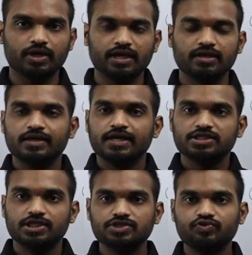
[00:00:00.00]
Okay,
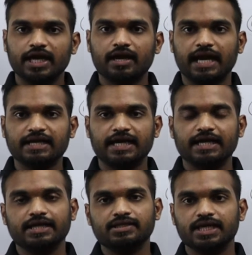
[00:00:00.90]
since we are not
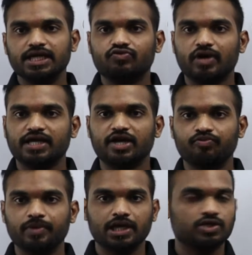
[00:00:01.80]
adding any quantity
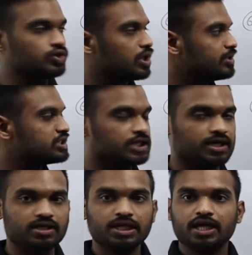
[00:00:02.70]
of milk to the
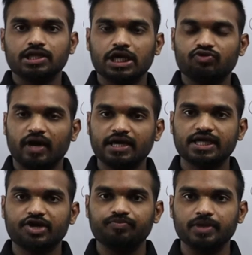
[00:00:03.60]
mixture, the
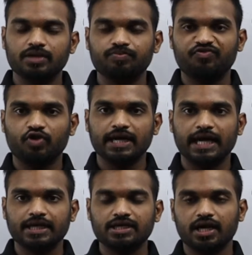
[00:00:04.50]
quantity of milk before
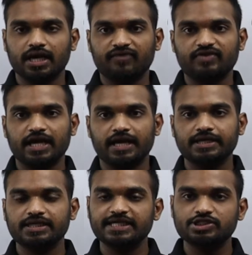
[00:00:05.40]
adding and after
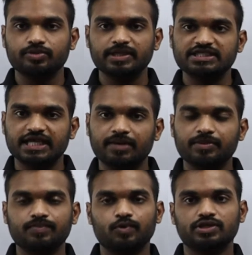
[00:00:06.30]
adding needs to be same
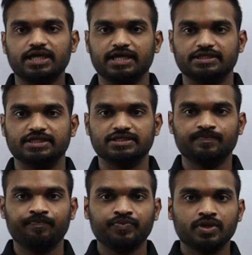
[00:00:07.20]
in both the cases.
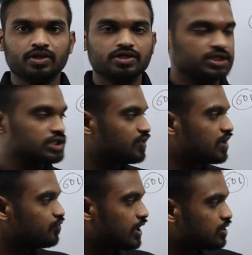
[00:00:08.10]
That's
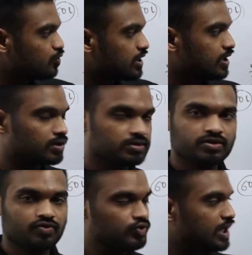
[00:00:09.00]
what we are doing here.
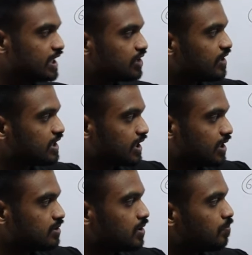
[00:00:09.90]
We are
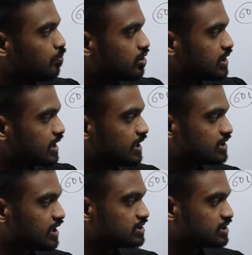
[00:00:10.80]
equating both the
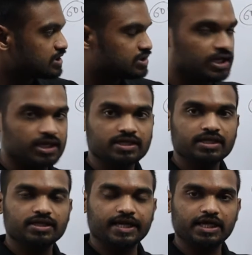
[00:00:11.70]
cases such
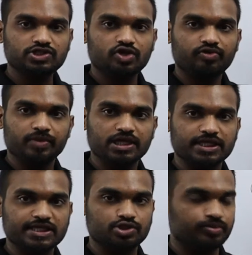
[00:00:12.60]
that the ratio of milk
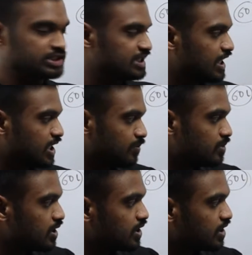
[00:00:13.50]
needs to be
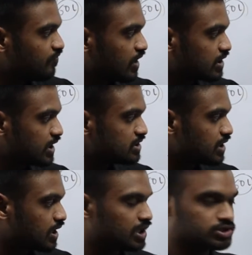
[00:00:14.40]
same in one case
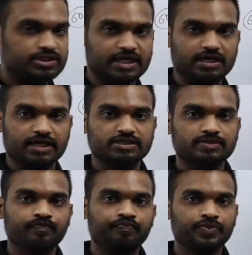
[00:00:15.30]
and also second case.
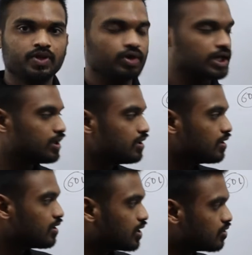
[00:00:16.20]
Okay,
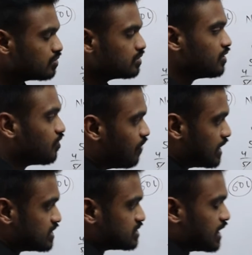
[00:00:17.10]
now
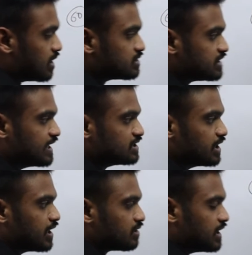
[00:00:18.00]
what is the change
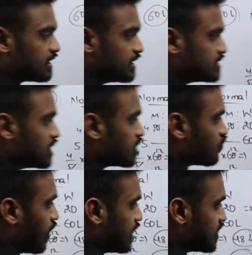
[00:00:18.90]
here? That is,
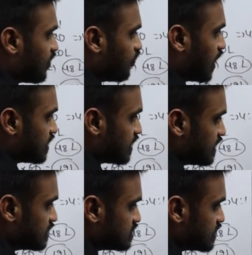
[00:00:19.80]
quantity of water
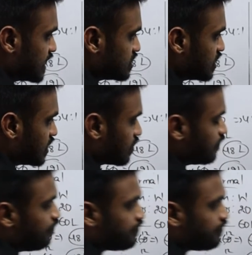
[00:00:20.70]
is changed here.